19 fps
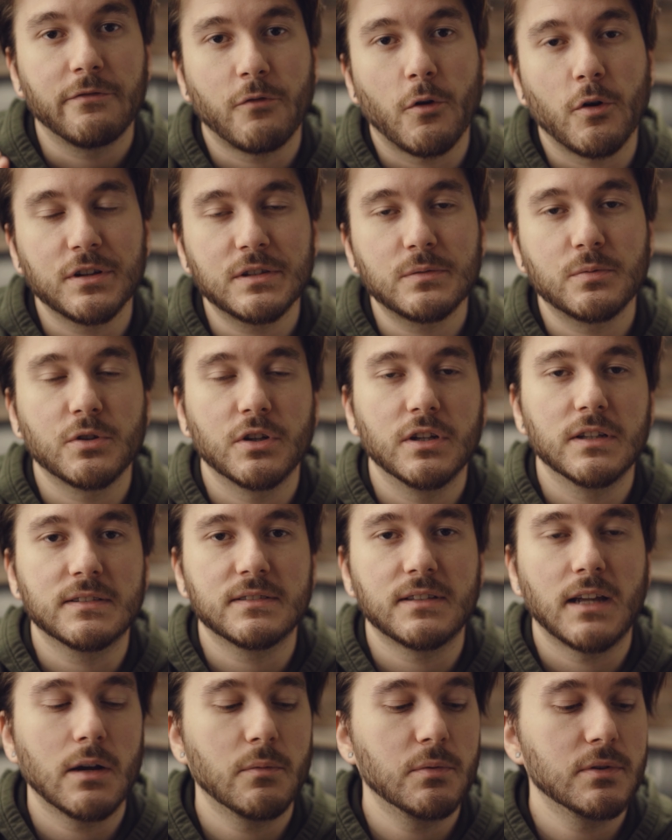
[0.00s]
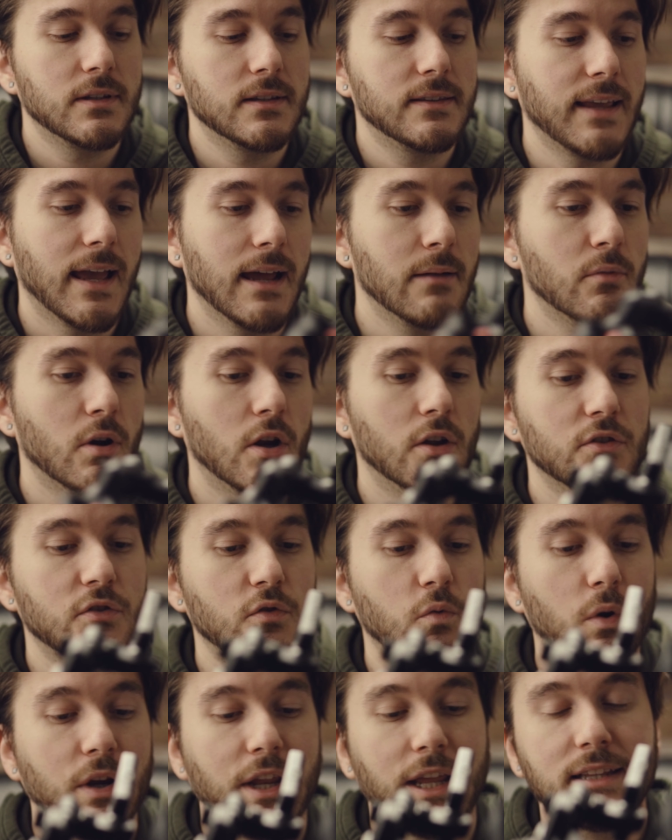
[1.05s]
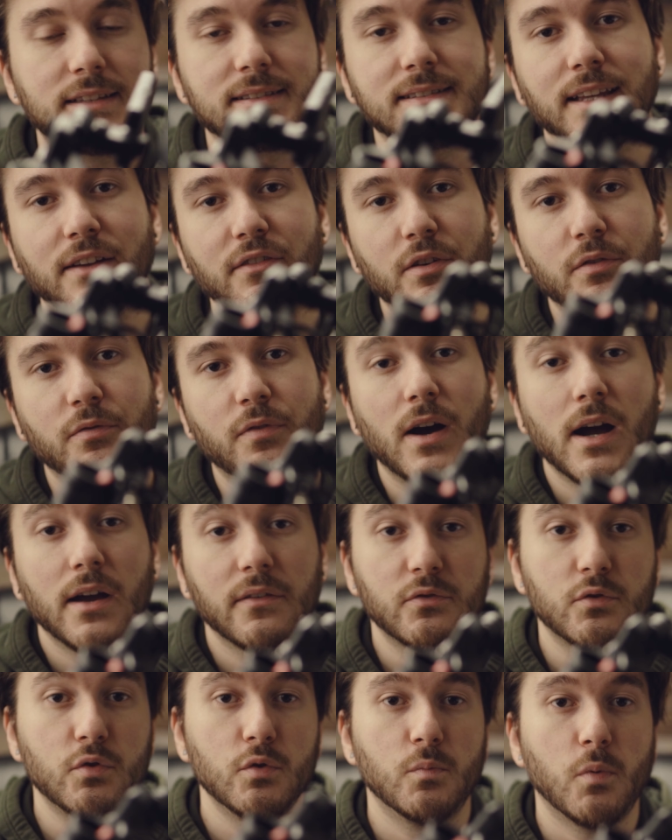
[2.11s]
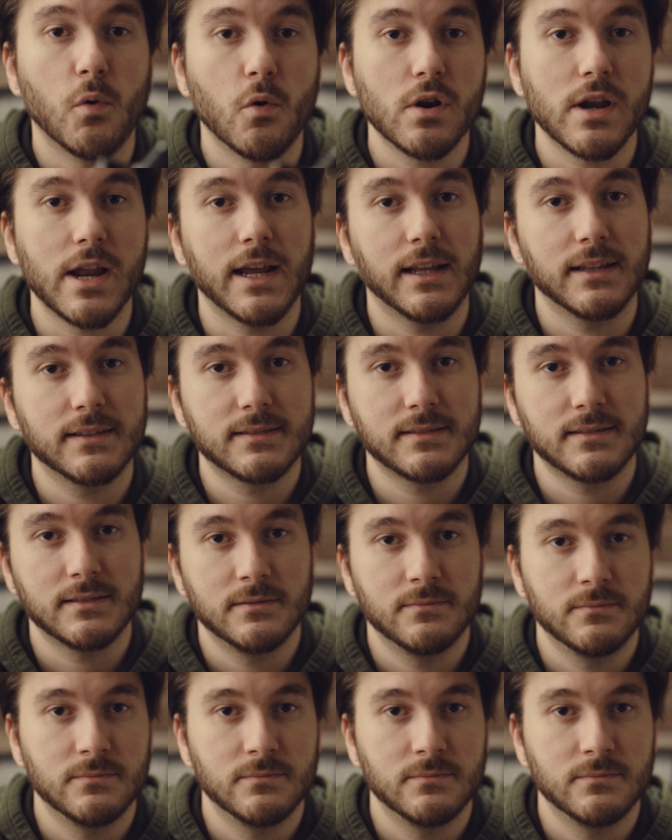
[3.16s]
first we're going to start with the Tamron 28-75 2.8.